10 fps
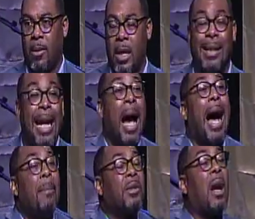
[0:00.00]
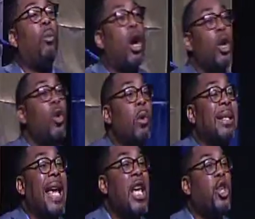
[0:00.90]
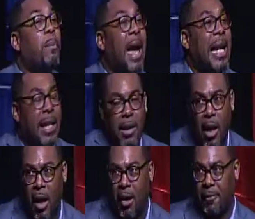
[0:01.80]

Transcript: See, I'm someone who was incubated in love.